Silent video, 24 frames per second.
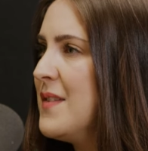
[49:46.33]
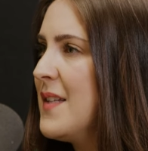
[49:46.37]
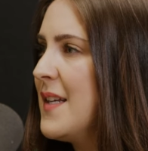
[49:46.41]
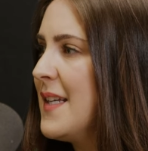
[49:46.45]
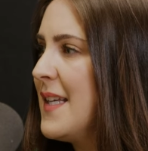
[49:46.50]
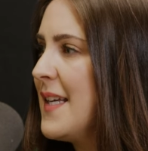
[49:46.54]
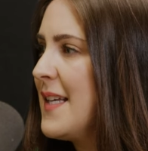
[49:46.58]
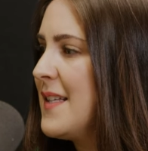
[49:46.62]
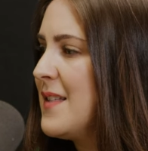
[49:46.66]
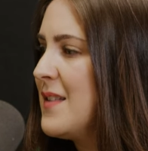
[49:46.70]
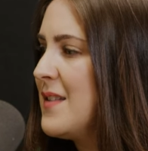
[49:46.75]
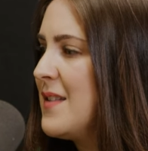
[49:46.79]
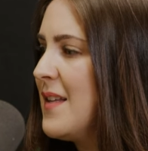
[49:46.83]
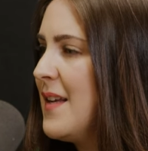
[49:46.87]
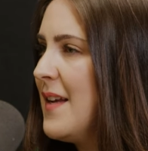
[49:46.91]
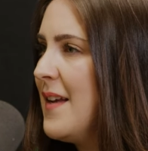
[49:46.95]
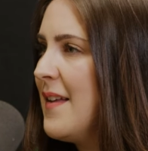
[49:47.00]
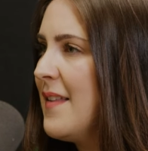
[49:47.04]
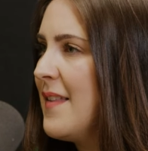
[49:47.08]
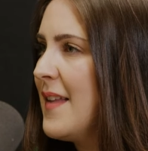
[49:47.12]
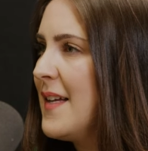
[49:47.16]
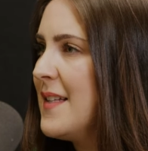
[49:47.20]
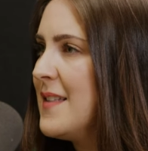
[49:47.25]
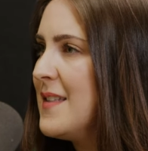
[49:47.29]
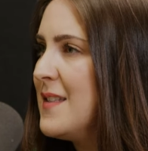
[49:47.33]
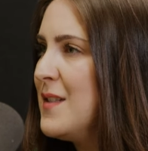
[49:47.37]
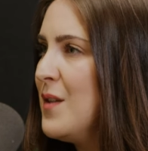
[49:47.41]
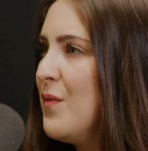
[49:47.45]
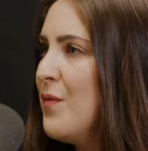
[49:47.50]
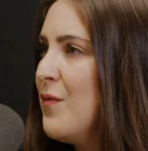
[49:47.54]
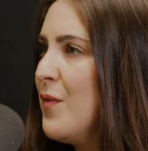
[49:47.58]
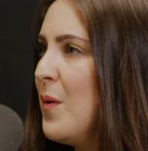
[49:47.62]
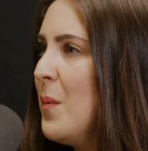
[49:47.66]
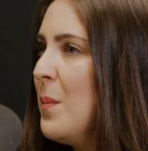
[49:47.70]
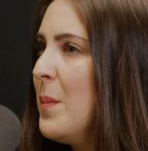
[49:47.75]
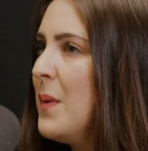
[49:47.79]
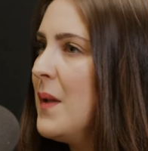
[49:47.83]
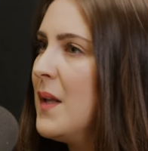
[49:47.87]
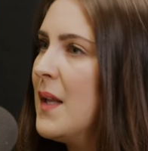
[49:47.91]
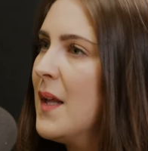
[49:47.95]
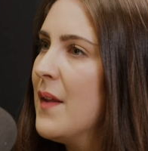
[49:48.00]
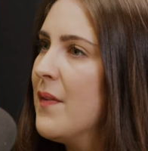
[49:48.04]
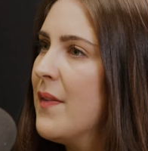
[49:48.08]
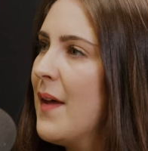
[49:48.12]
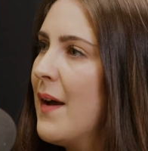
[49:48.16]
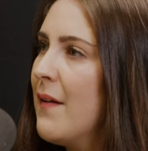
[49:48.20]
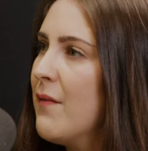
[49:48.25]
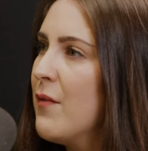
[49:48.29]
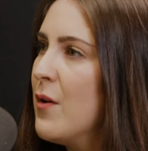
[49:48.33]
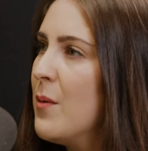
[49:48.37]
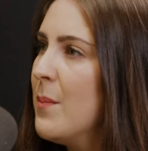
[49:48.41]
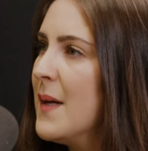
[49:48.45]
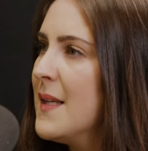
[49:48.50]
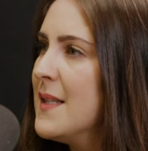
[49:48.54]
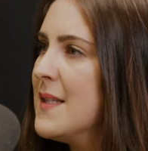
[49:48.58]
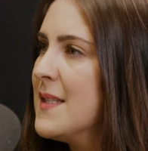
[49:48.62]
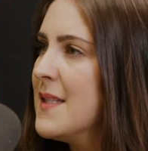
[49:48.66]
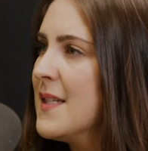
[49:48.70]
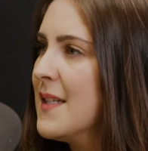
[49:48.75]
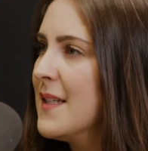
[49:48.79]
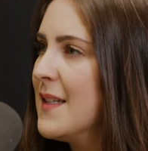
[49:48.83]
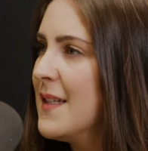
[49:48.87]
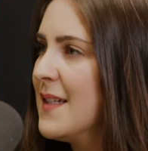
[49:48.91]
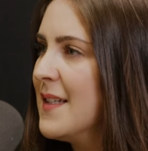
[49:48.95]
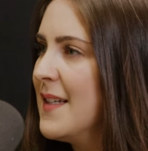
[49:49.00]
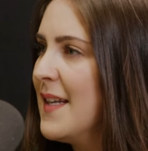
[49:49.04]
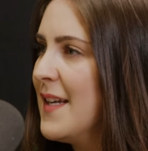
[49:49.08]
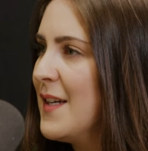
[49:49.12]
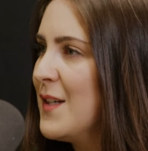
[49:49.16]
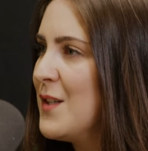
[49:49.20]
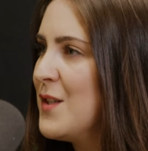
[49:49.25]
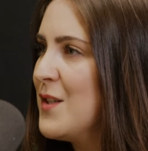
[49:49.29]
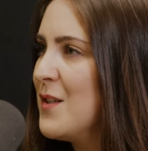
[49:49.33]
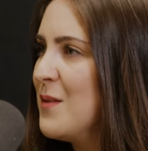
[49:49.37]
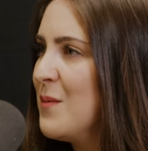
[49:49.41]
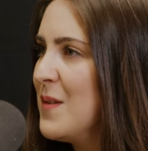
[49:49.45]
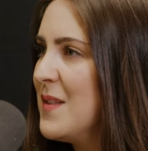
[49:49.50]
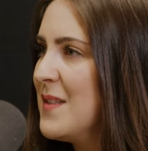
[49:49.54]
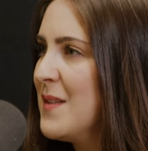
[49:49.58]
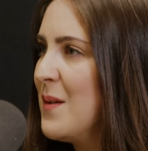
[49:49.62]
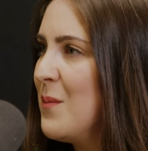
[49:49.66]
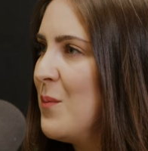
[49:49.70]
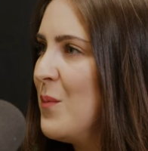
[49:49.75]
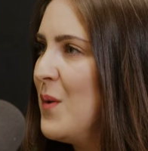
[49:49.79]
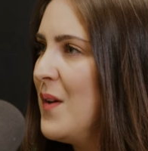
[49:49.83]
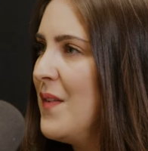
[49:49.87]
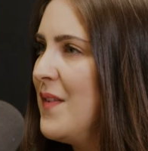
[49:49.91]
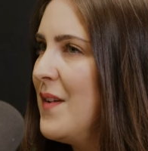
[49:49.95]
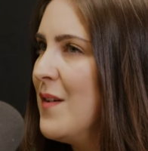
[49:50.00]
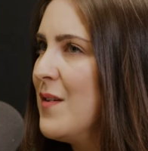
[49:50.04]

I guess that's different, but like that romantic connection with someone,